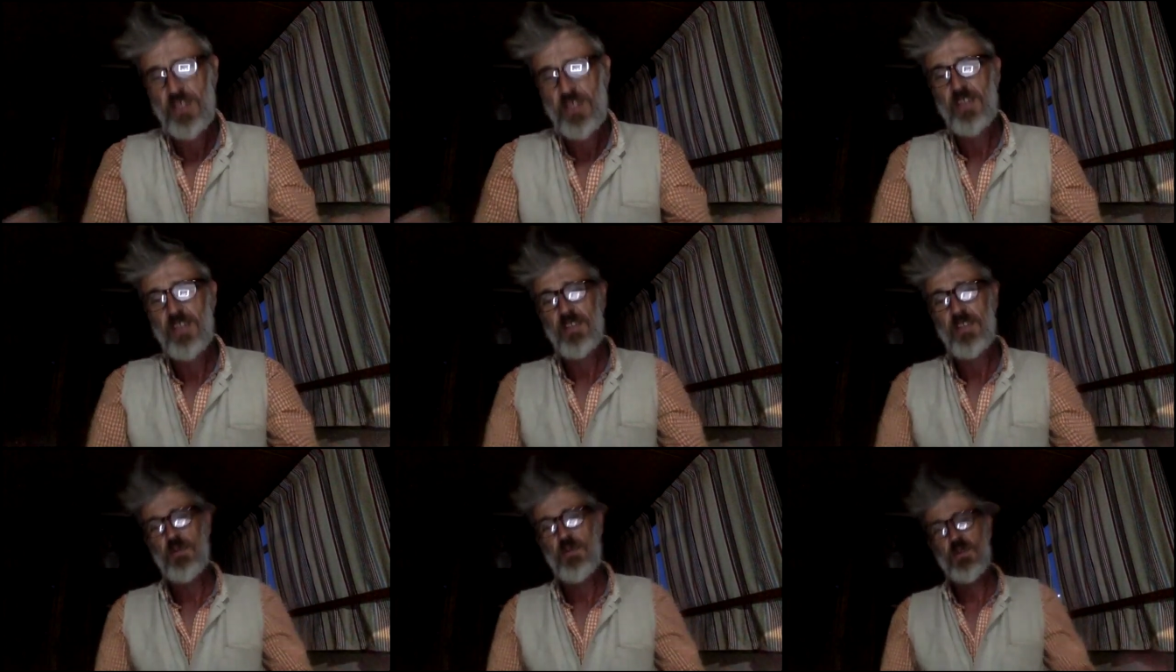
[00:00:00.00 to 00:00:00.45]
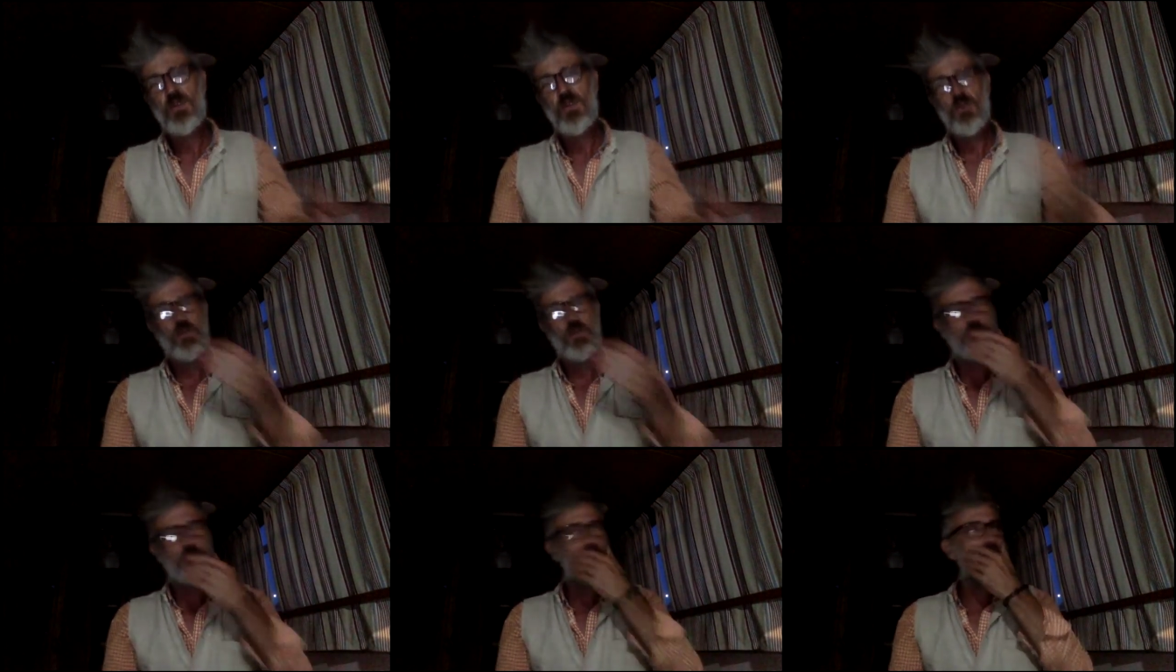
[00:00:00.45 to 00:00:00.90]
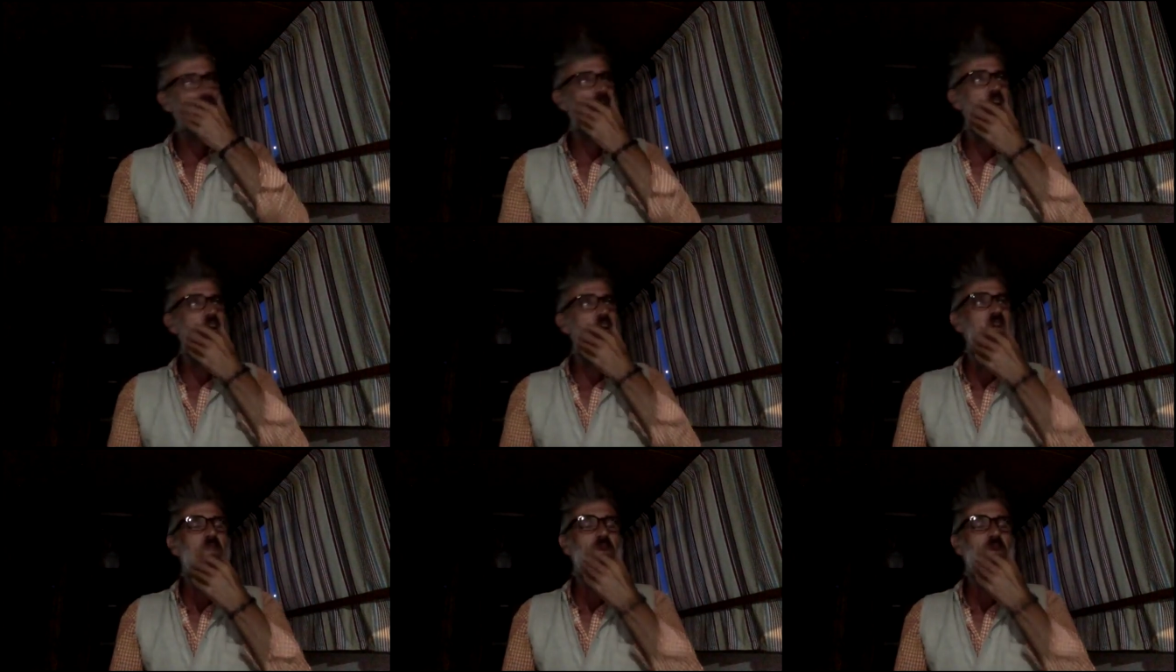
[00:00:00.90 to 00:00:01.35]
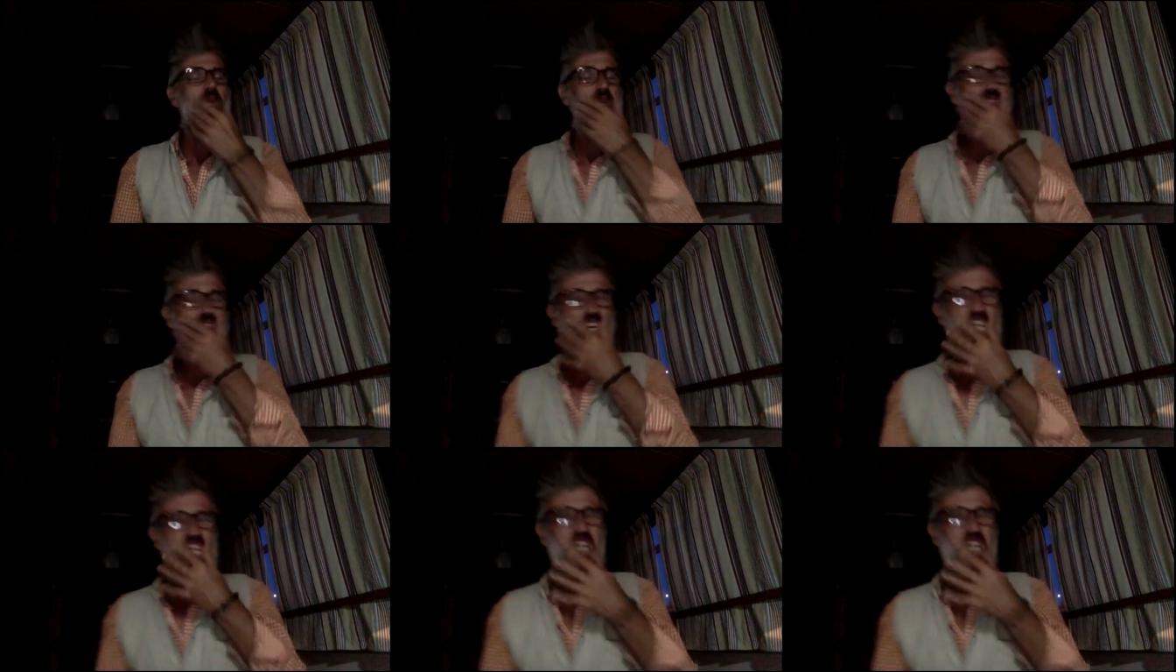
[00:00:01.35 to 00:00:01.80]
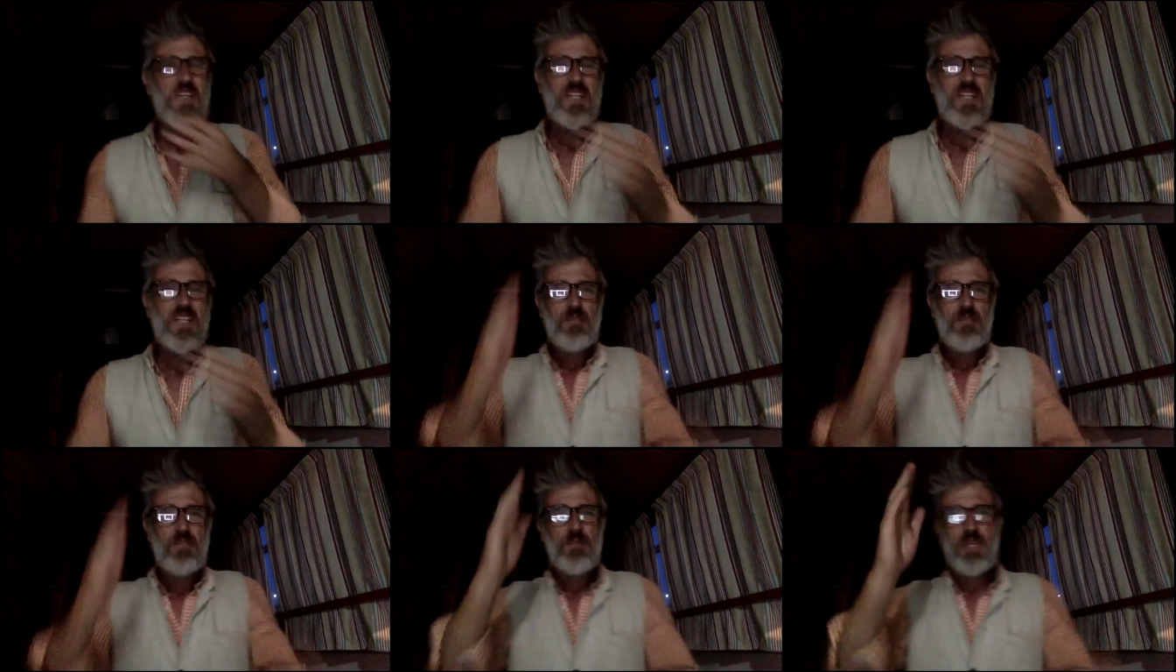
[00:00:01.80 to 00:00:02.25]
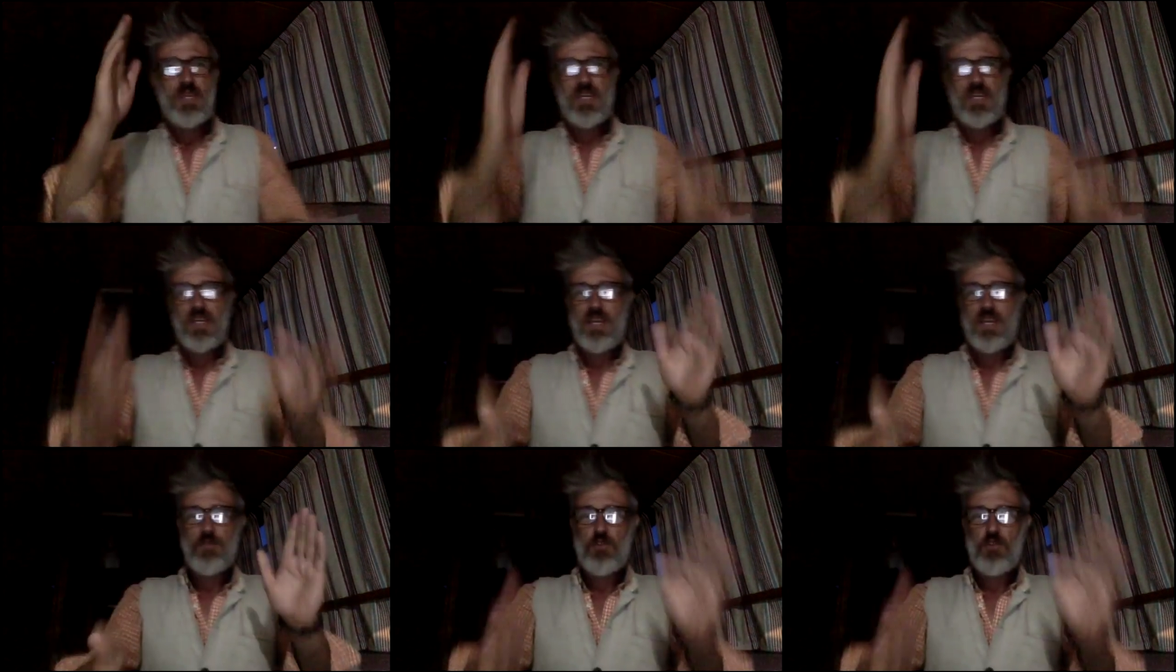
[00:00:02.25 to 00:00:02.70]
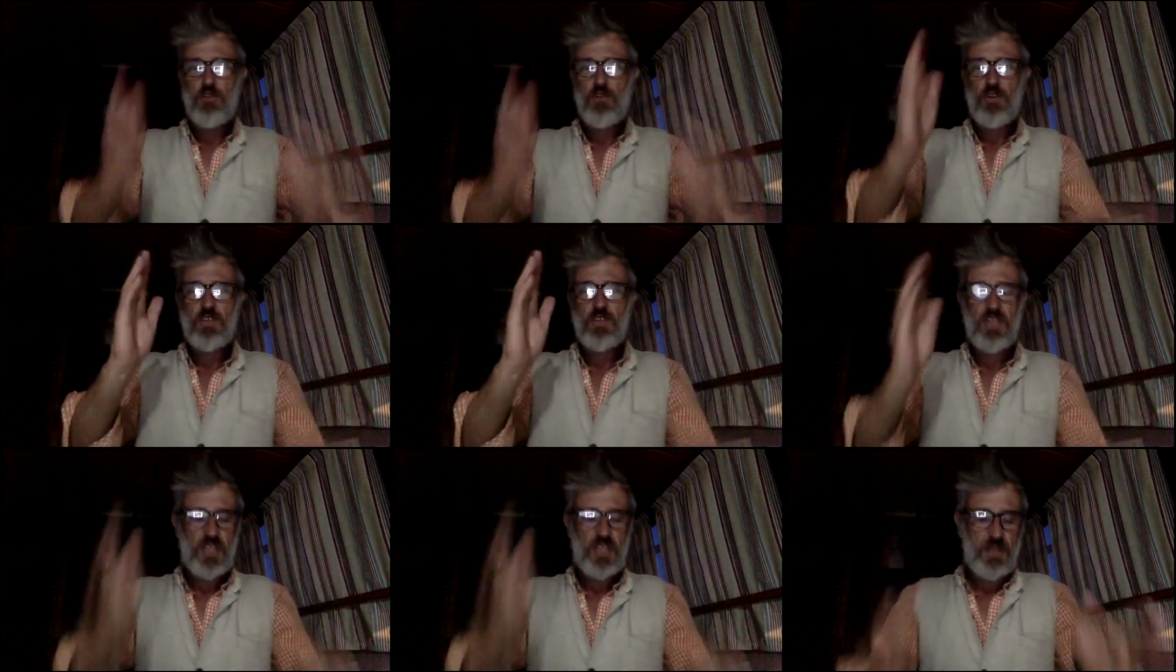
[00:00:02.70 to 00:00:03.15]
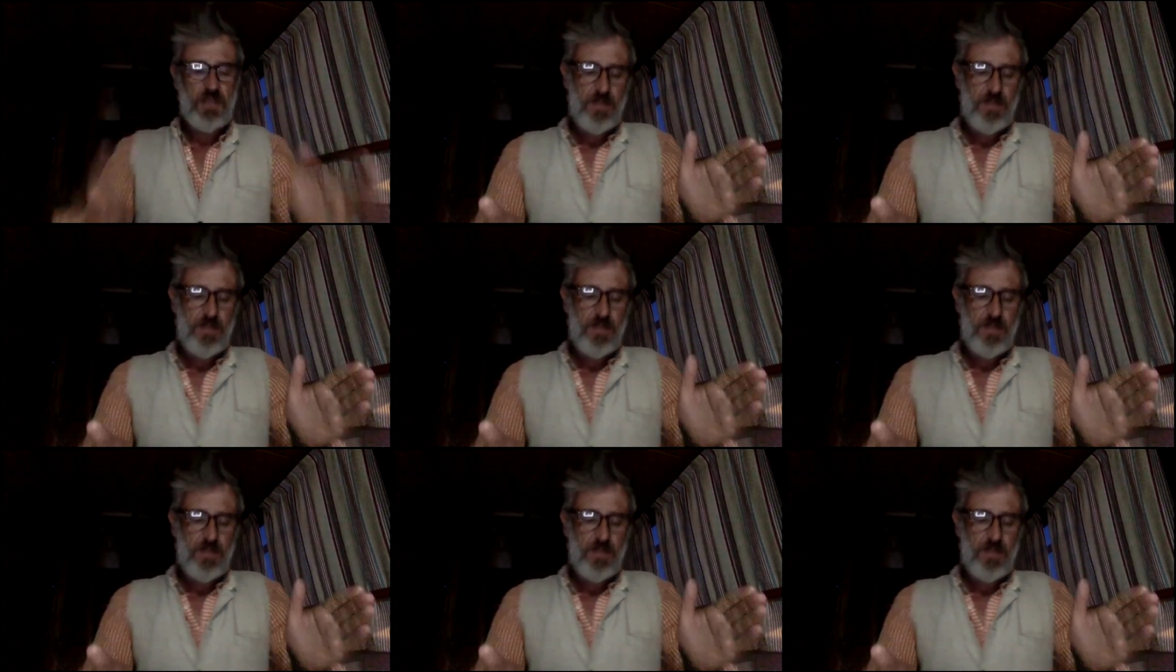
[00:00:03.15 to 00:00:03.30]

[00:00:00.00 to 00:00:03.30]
I don't really call them in America, but big level crossing.